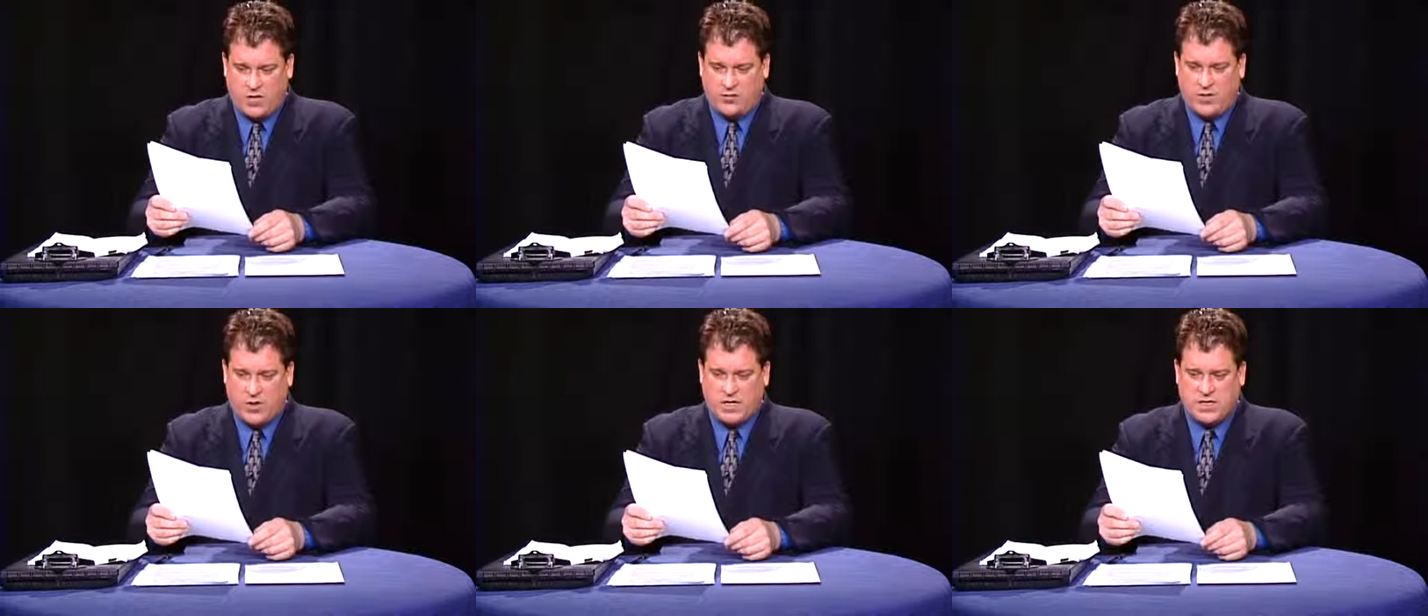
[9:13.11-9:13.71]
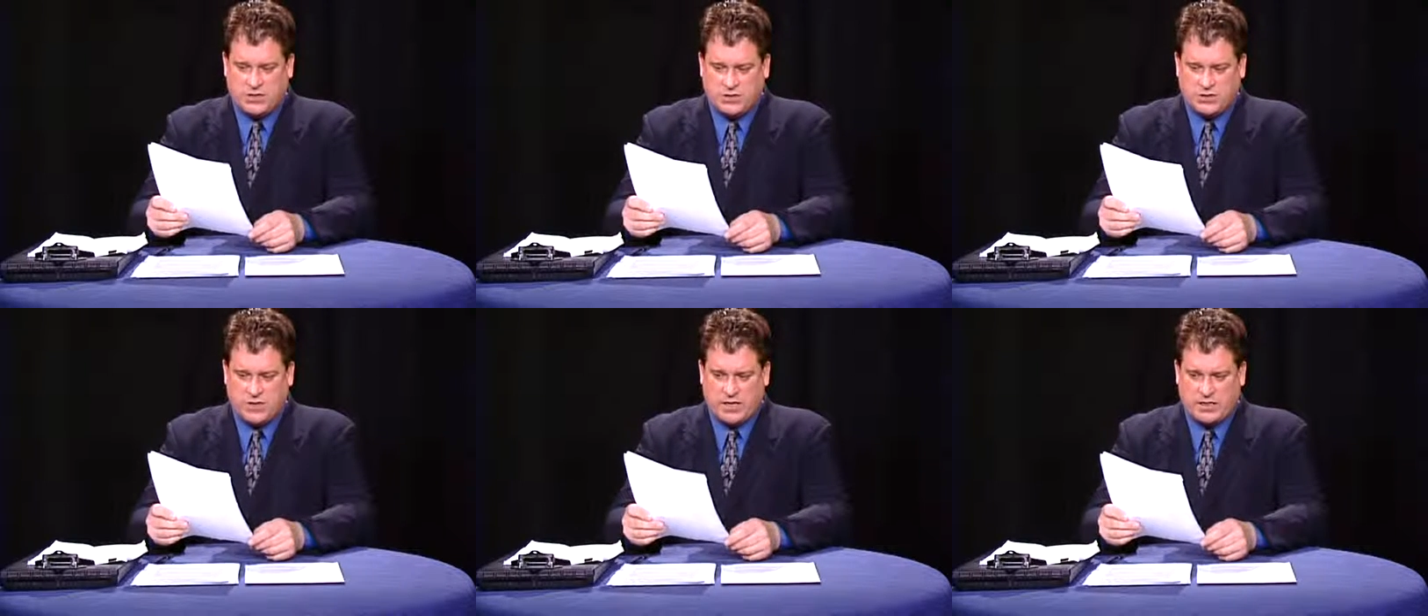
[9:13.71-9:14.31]
Invoking the
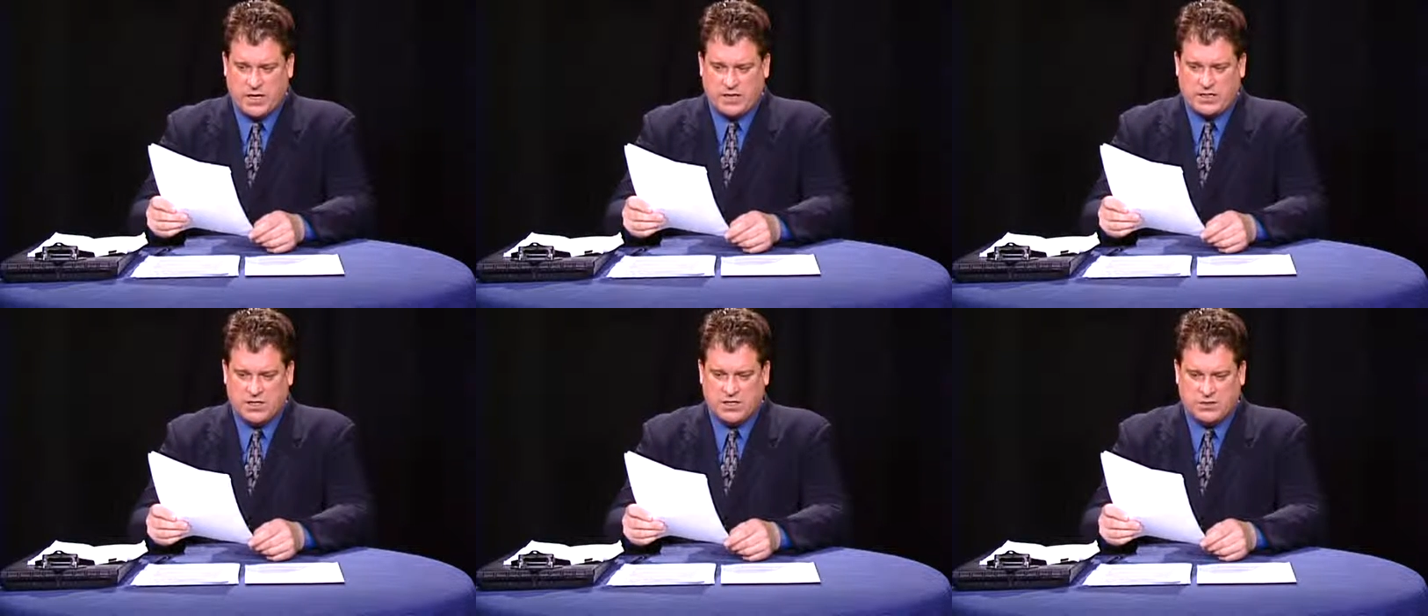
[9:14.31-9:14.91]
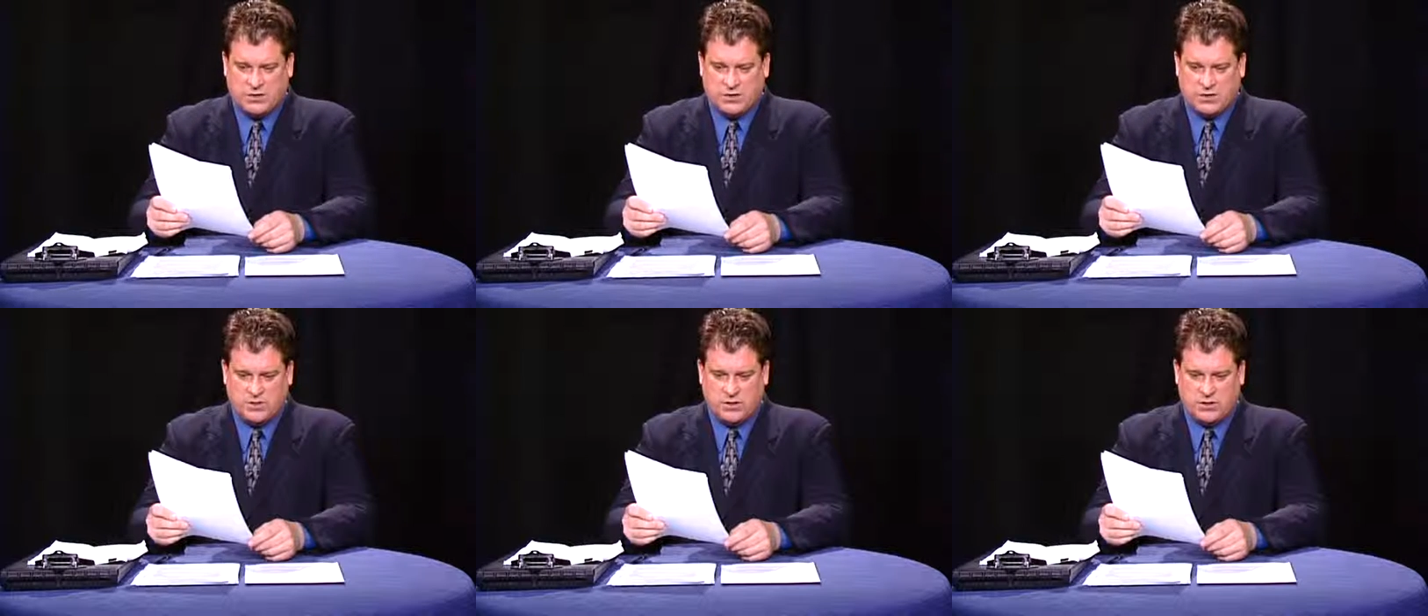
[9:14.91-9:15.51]
Insurrection Act and using
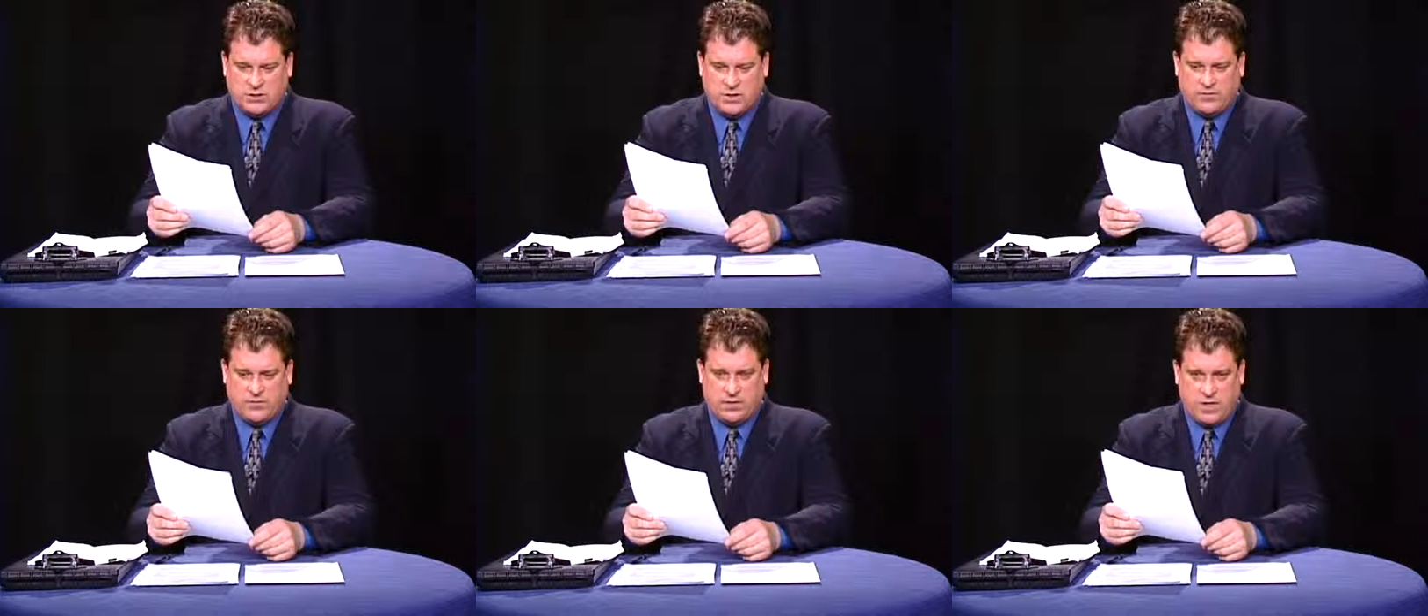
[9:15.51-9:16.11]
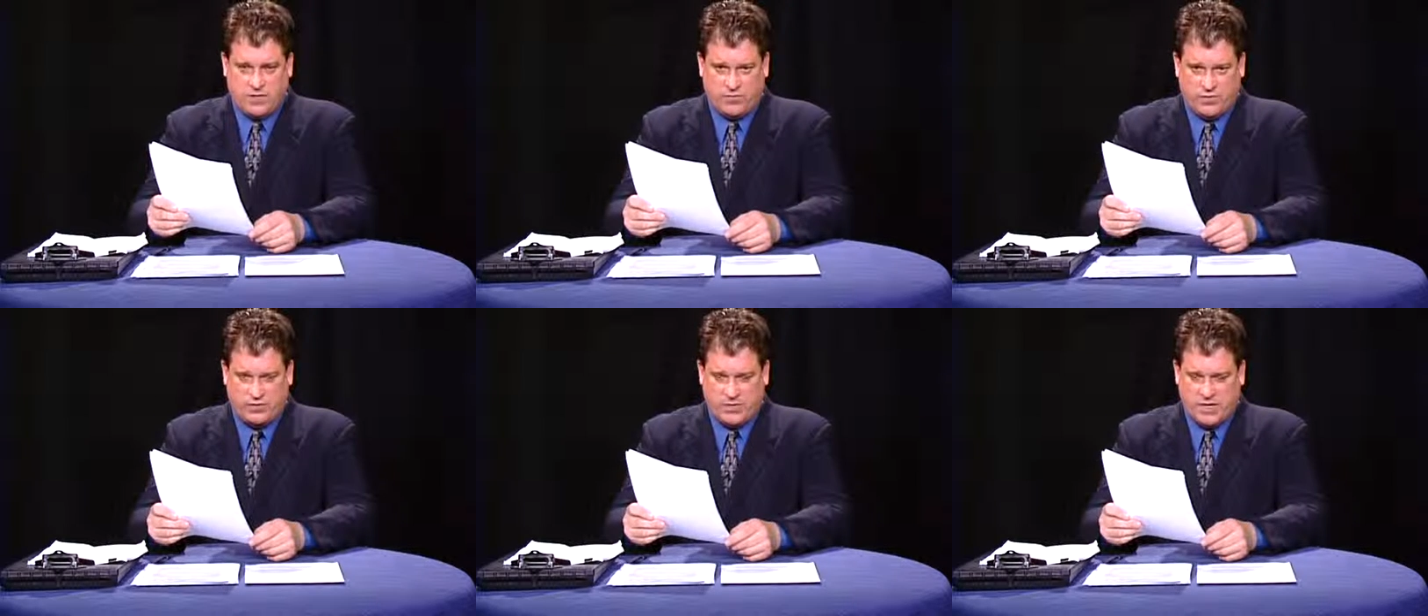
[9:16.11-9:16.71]
the military for law
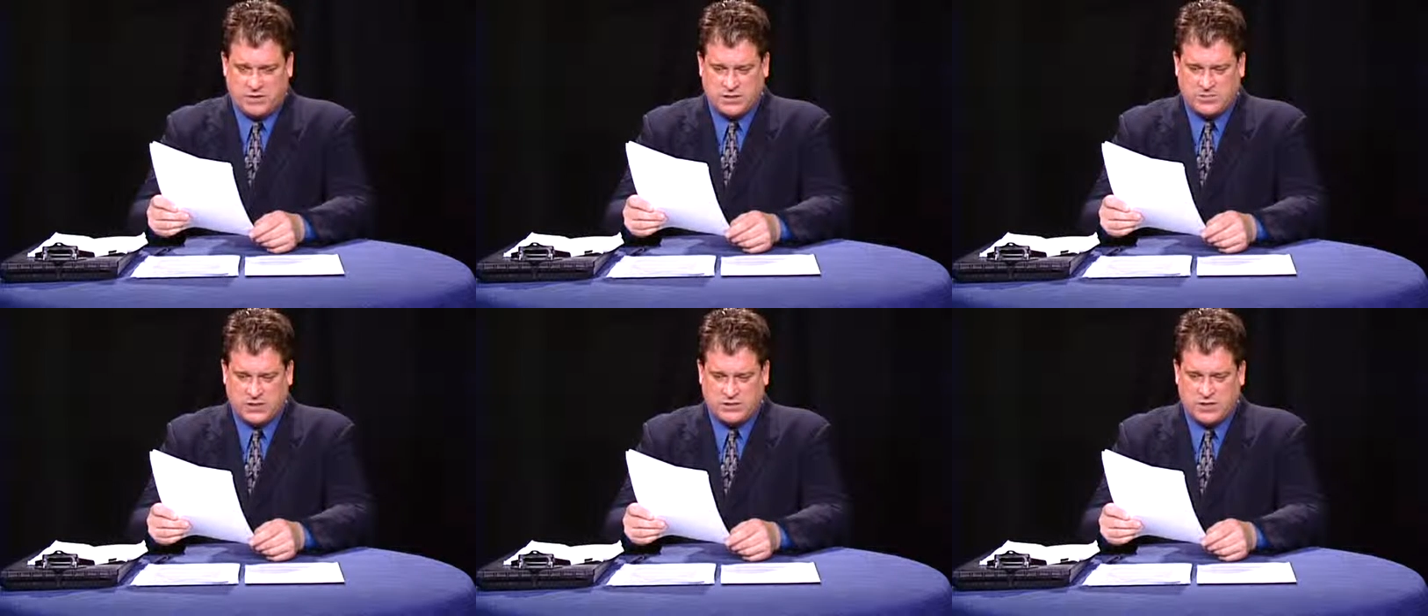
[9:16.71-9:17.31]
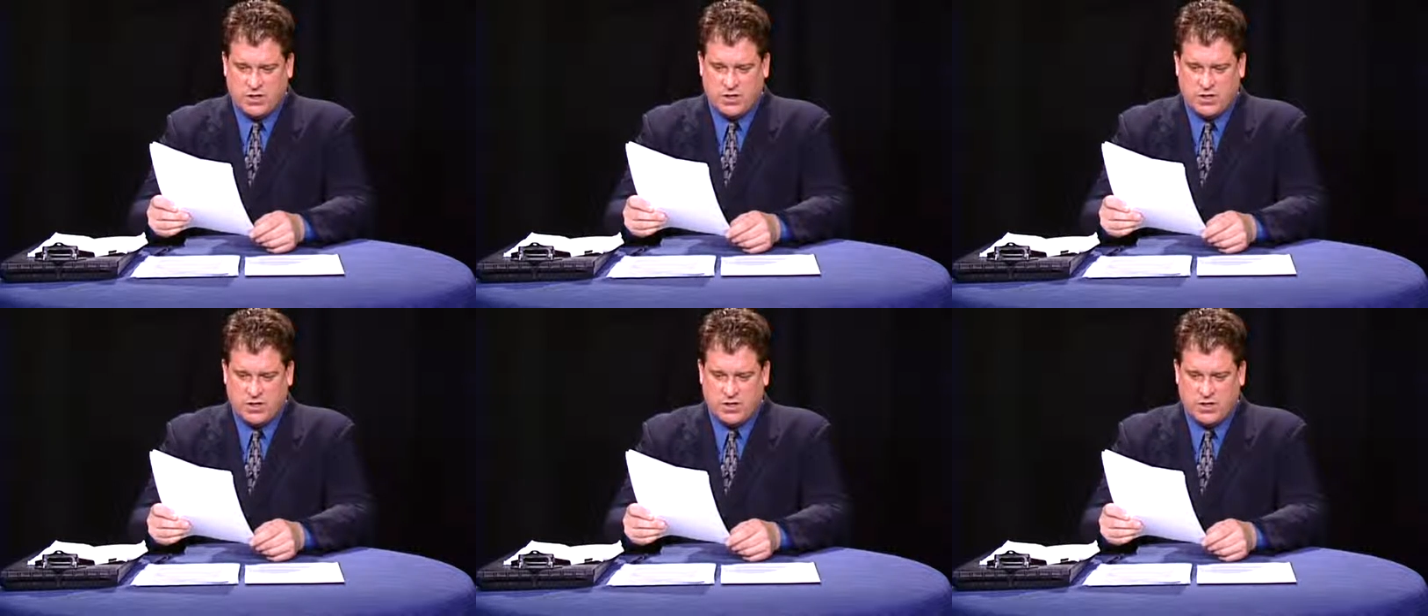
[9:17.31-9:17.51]
enforcement activities